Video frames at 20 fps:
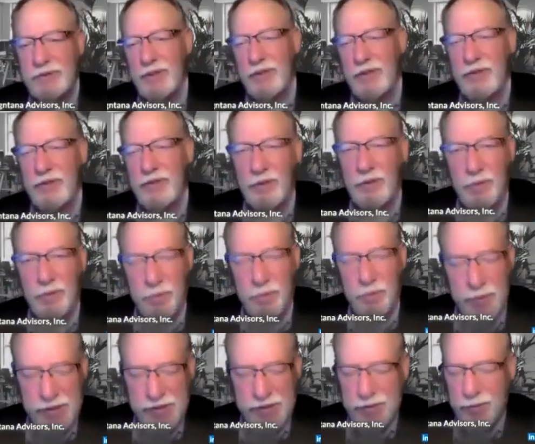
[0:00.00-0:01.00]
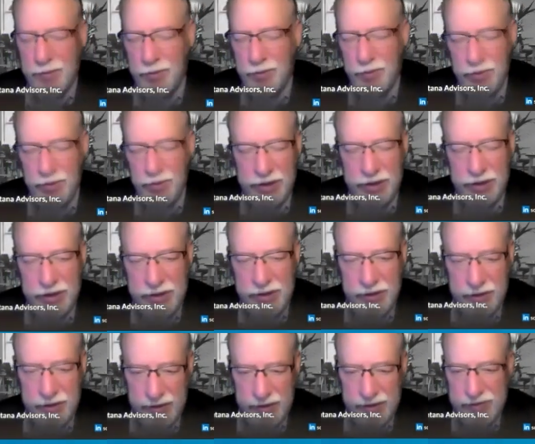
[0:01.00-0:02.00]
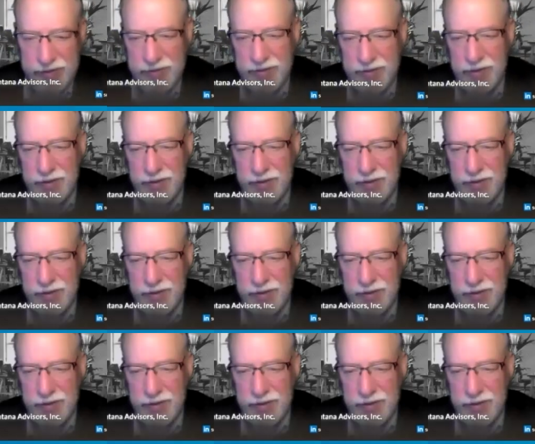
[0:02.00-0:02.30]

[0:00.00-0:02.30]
the whole reason we're looking into this